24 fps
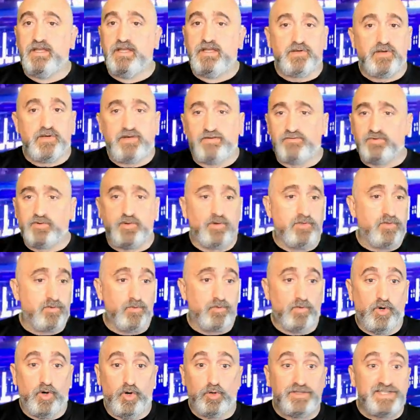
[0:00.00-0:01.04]
you have to go through
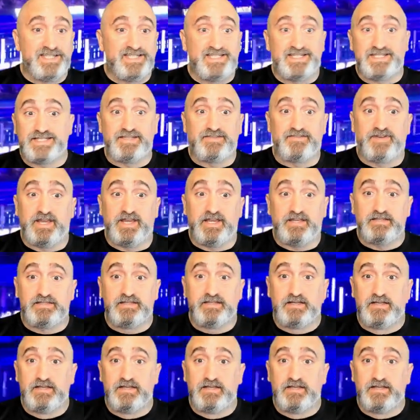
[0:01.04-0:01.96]
all this stress.